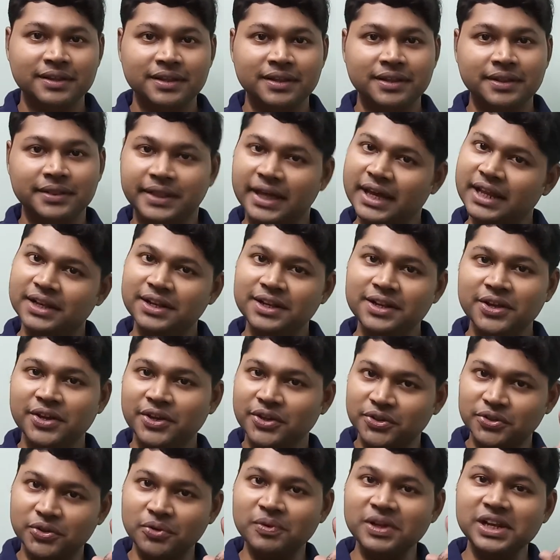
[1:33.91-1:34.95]
then
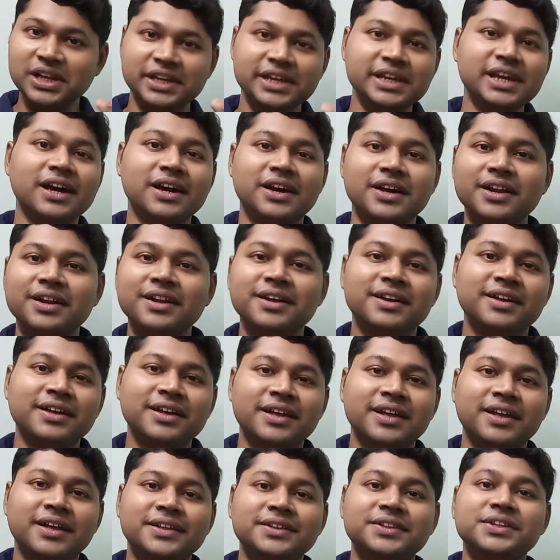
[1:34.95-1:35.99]
you will hear
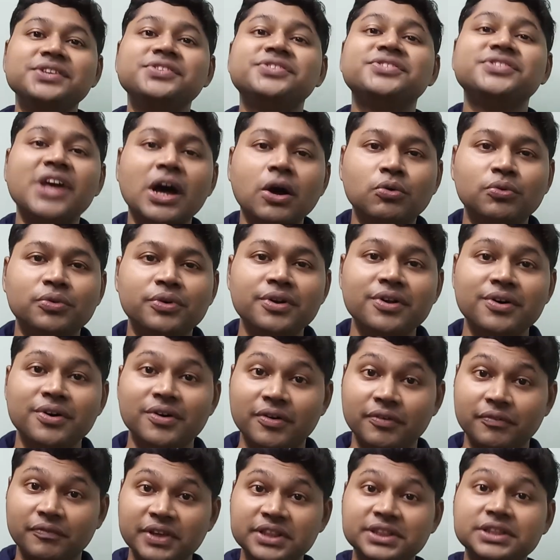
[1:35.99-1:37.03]
the
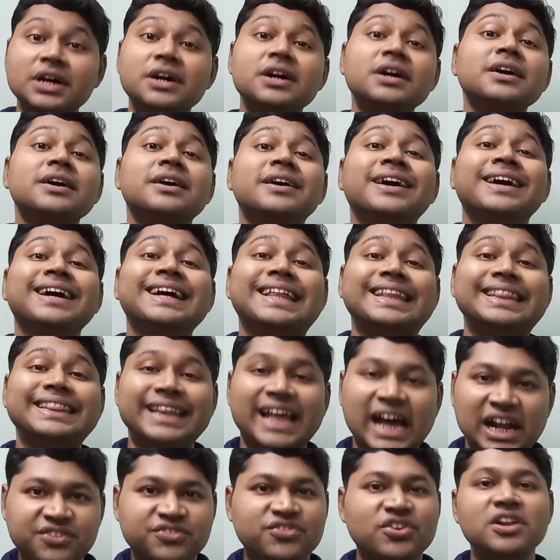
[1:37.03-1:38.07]
sound with a
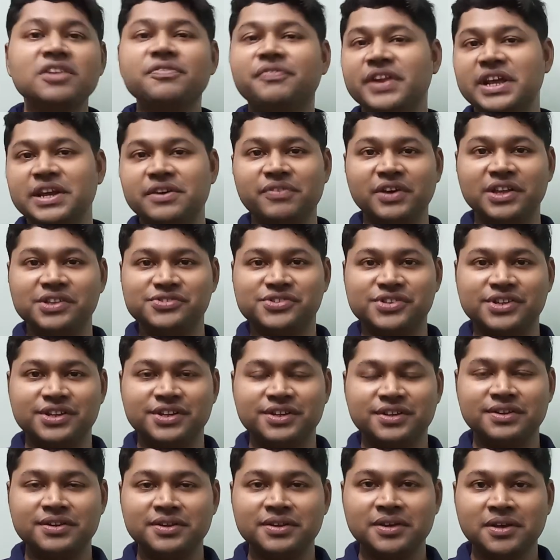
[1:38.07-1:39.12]
natural frequency,
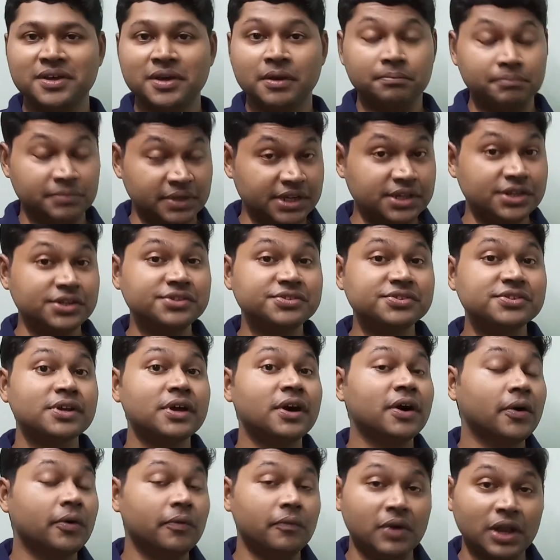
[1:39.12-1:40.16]
because
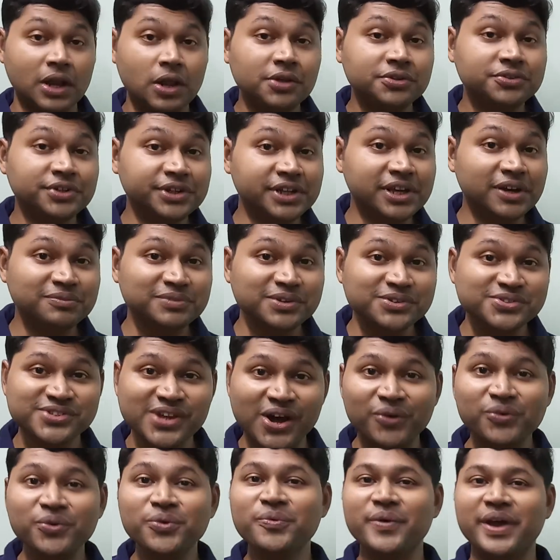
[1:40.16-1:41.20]
velocity of the
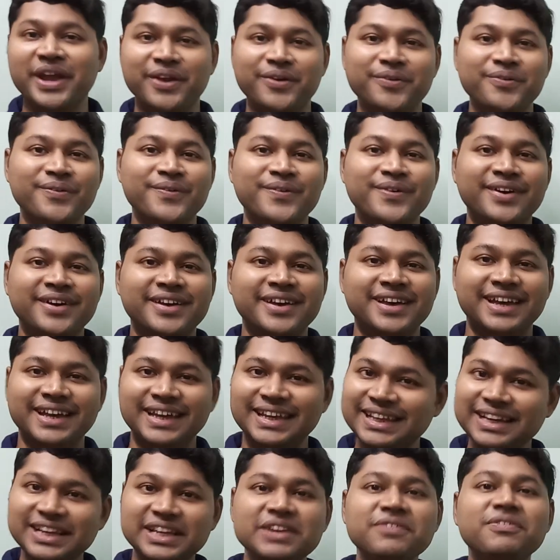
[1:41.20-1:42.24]
sound wave
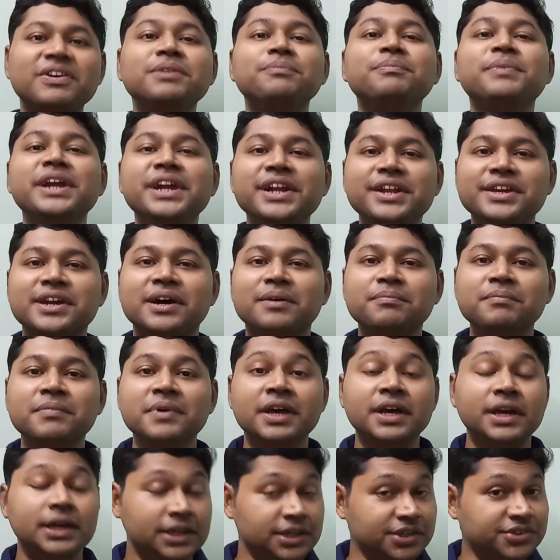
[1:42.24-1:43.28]
in a given
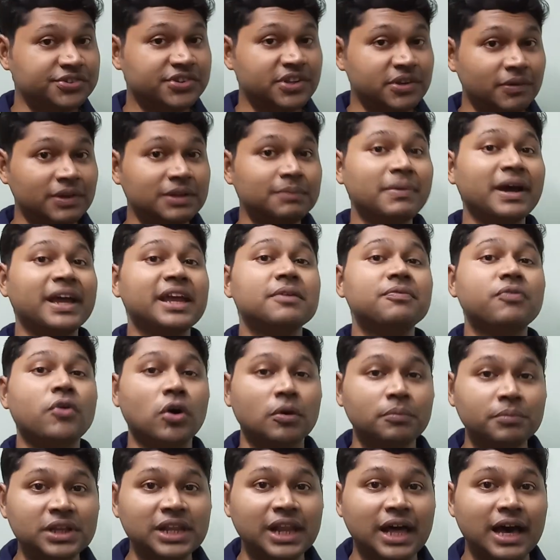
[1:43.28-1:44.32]
medium is given by a
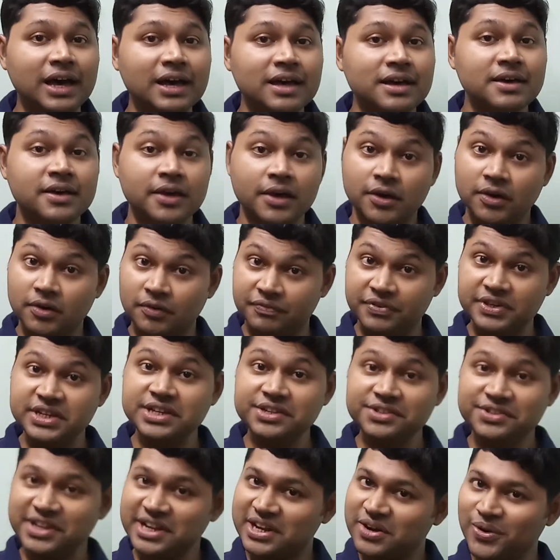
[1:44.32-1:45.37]
formula V
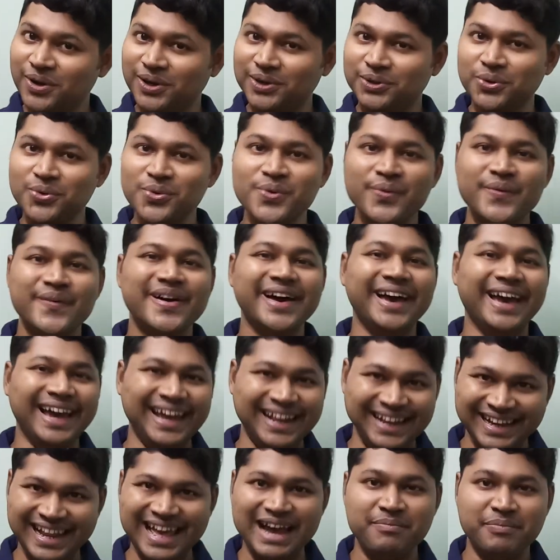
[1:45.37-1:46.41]
is equal to
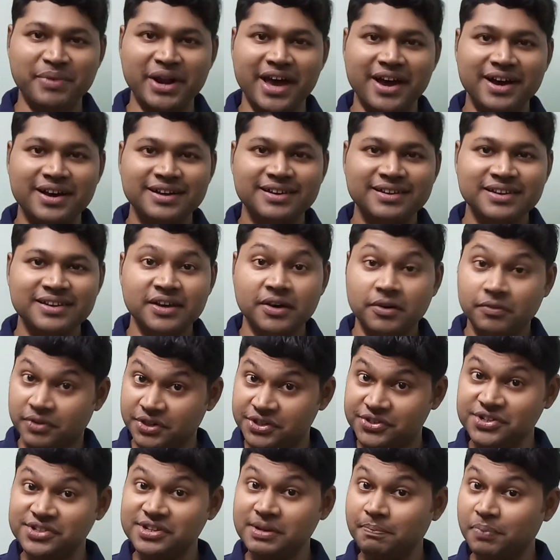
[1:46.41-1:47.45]
n lambda,
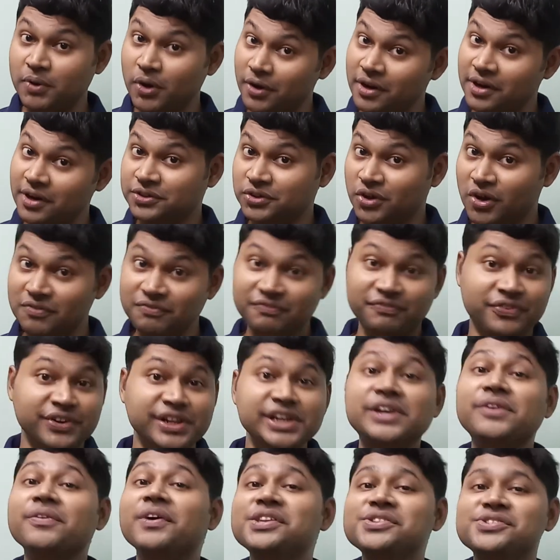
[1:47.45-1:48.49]
which is a product of
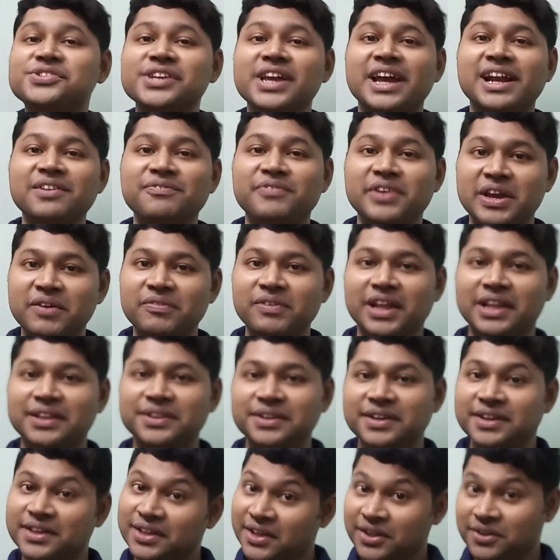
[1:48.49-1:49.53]
frequency and wavelength.
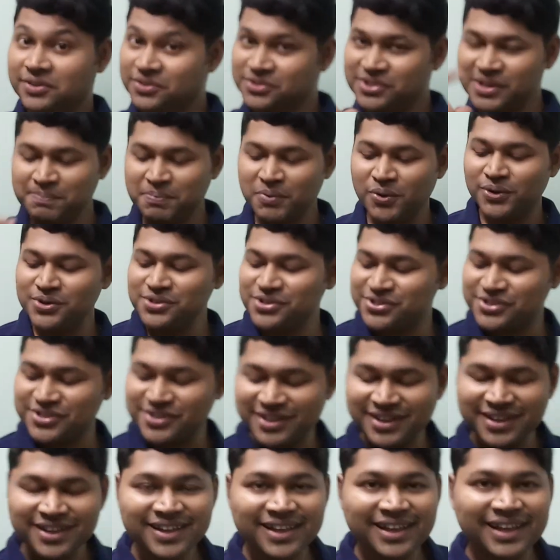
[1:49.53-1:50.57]
So
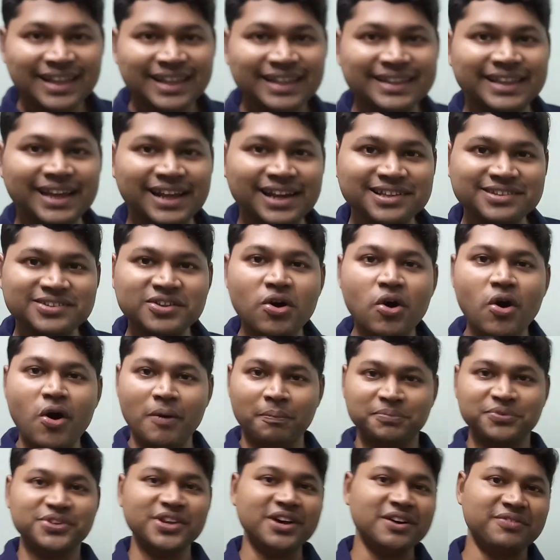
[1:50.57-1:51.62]
suppose there is an
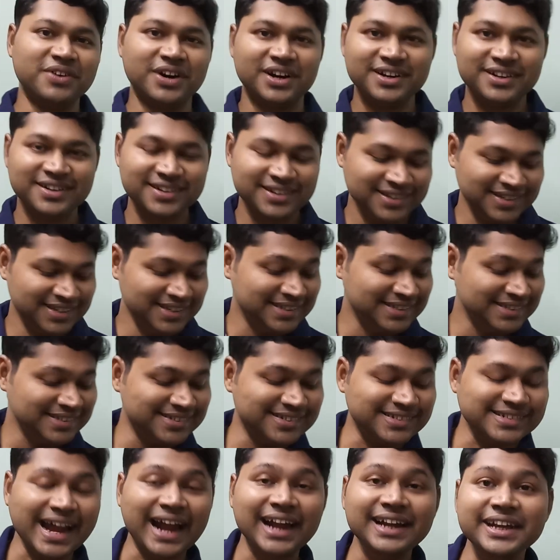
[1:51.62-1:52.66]
observer
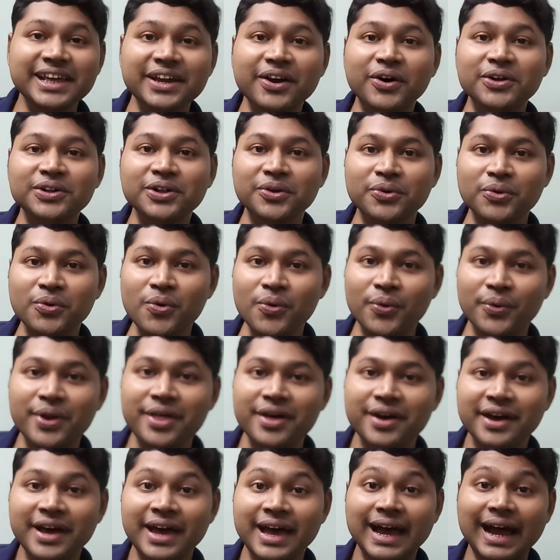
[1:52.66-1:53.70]
standing on a
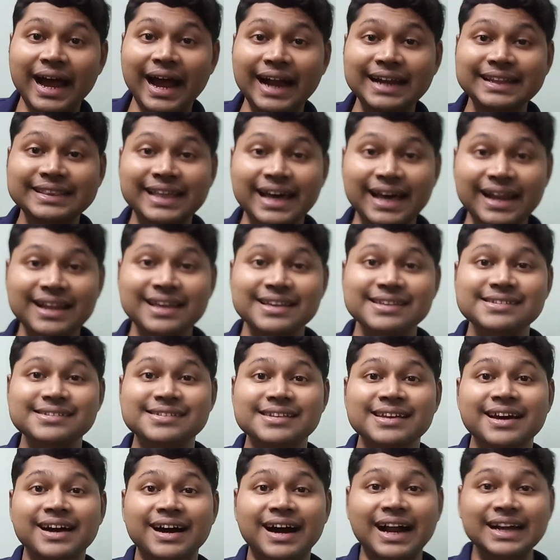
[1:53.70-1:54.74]
road and there
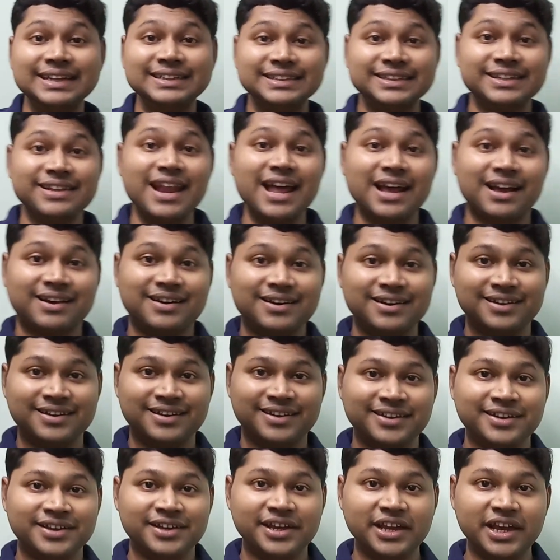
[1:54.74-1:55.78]
is a truck
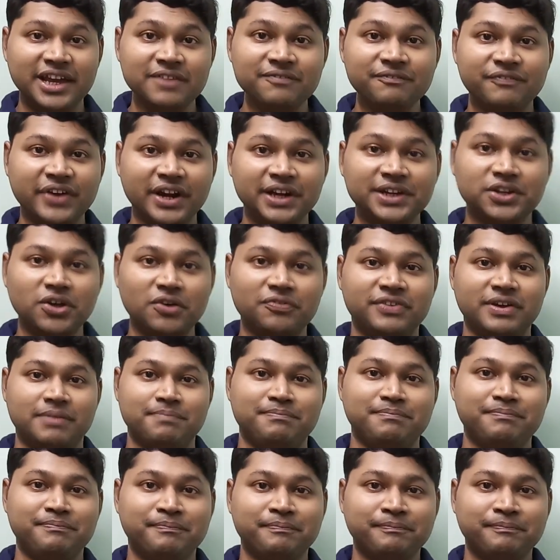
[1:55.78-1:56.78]
in front of him.